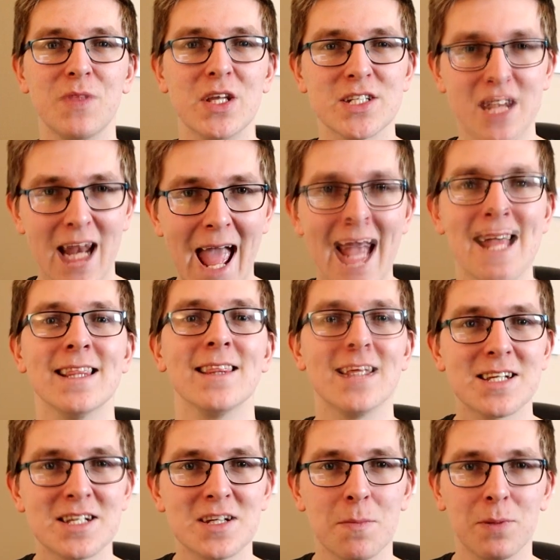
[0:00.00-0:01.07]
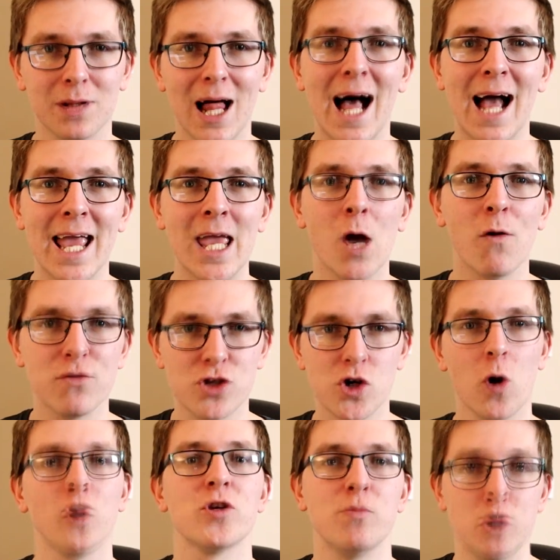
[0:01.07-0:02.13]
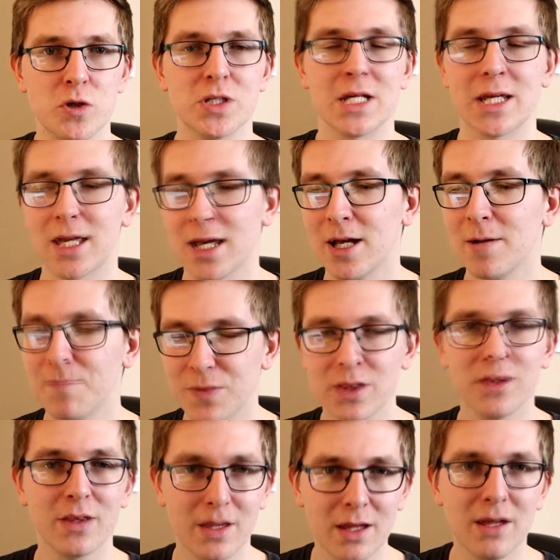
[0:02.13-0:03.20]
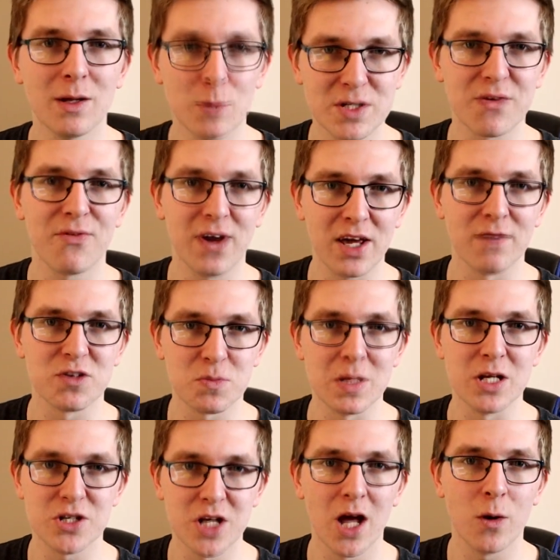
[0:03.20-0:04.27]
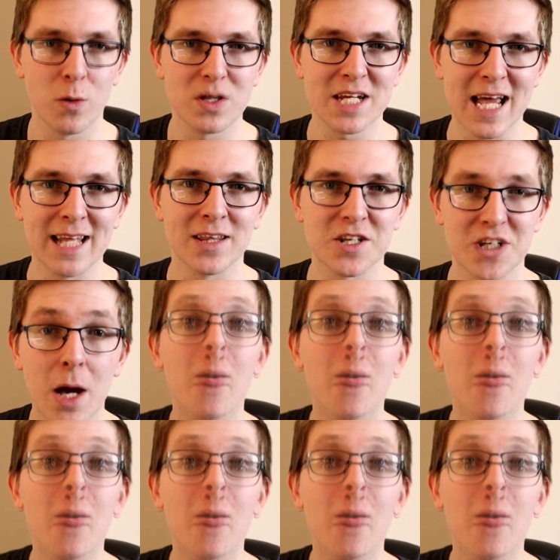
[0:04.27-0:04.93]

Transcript: There's an endless supply of George music. It was a figure of speech. I know it's endless.